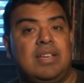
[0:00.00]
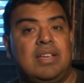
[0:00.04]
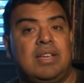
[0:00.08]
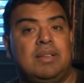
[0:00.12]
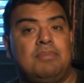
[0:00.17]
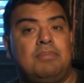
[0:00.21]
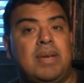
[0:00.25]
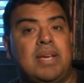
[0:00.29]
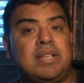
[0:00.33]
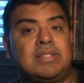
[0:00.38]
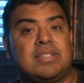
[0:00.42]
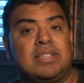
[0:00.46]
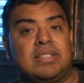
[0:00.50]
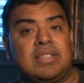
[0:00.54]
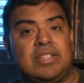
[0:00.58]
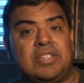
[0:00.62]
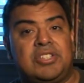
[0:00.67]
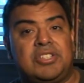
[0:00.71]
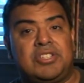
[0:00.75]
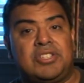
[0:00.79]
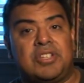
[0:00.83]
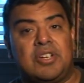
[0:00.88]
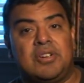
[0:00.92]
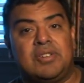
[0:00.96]
and basically
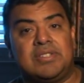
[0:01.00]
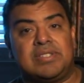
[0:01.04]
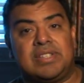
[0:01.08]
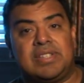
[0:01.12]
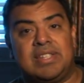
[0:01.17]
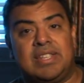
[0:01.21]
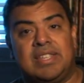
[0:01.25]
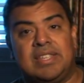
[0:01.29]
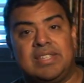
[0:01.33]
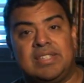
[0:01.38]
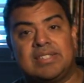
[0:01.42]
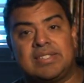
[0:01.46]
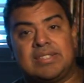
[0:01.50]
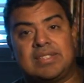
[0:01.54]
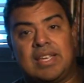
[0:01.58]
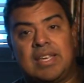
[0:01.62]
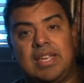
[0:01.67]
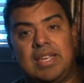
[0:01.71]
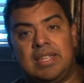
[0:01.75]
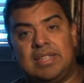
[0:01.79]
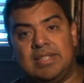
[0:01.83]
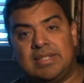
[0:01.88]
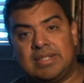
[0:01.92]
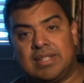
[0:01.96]
shows it in this
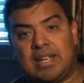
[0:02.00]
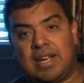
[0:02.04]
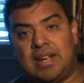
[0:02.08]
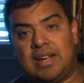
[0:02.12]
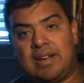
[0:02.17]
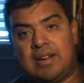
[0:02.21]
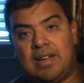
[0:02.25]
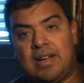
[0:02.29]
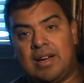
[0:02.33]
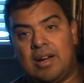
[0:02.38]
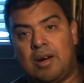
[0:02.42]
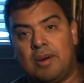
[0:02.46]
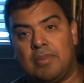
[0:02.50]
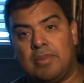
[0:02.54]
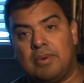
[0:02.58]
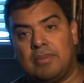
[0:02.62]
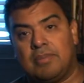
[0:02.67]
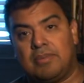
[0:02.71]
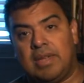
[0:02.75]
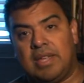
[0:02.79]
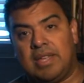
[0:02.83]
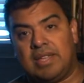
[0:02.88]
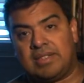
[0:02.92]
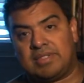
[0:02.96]
entire
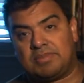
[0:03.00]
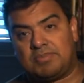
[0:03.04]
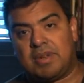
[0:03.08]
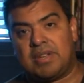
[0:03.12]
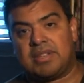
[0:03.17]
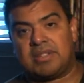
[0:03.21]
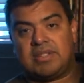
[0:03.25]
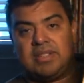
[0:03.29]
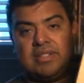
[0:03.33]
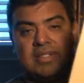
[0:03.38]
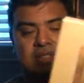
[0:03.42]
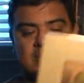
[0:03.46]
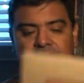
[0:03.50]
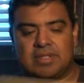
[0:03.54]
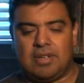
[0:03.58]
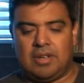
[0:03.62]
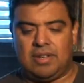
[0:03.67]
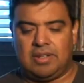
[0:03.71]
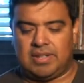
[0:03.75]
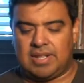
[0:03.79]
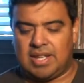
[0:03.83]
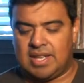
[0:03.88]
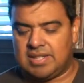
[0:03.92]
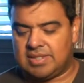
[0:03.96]
album, and especially in the
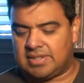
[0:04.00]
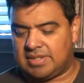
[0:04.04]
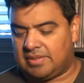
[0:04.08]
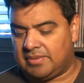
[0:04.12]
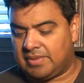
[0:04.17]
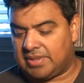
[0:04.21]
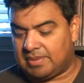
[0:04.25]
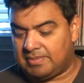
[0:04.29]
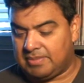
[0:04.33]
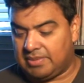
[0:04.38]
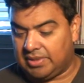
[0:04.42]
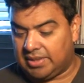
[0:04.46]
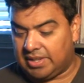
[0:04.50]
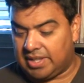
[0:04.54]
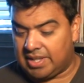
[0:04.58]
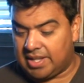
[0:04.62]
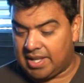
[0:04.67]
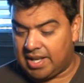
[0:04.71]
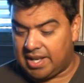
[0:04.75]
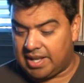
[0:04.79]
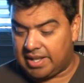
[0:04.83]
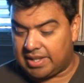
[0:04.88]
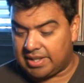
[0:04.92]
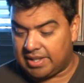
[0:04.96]
song Dancing with the Moonlit
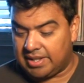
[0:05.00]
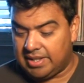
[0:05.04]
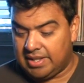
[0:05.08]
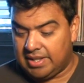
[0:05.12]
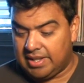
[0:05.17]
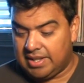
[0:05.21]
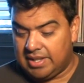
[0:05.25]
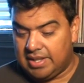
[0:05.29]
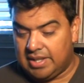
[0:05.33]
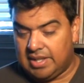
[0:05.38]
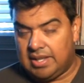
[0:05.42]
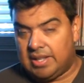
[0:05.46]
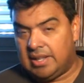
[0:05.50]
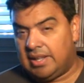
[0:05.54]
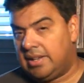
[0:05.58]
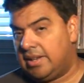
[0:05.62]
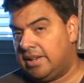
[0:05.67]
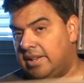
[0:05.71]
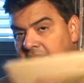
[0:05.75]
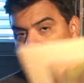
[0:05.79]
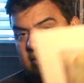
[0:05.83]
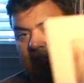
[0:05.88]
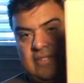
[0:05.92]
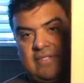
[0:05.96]
Night.
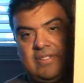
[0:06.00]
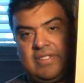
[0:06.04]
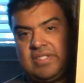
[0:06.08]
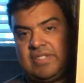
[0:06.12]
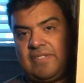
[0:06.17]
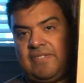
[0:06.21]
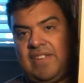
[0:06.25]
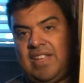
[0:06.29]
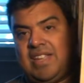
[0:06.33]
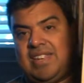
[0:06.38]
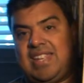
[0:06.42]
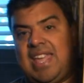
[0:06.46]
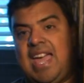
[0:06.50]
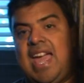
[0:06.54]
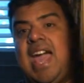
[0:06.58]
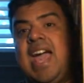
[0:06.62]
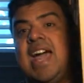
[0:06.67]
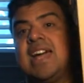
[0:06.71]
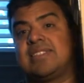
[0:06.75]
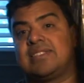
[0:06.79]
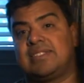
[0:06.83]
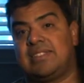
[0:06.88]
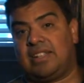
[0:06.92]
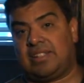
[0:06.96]
Just a
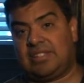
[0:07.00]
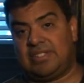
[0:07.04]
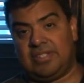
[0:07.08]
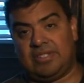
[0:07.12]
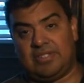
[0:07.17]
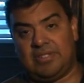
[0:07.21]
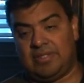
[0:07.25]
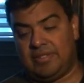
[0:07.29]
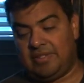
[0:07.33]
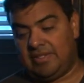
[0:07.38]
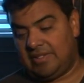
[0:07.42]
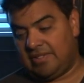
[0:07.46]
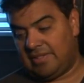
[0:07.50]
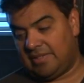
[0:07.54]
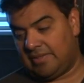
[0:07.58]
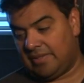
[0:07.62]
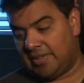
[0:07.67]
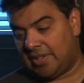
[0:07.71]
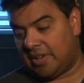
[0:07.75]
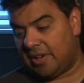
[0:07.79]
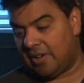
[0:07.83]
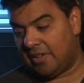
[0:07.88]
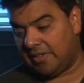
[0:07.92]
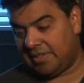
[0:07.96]
fantastic tune
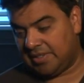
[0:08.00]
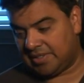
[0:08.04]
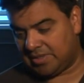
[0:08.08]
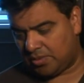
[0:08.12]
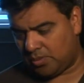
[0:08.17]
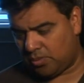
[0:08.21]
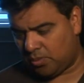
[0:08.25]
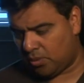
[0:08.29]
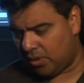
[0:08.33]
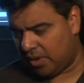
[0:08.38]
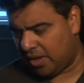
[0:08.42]
with all these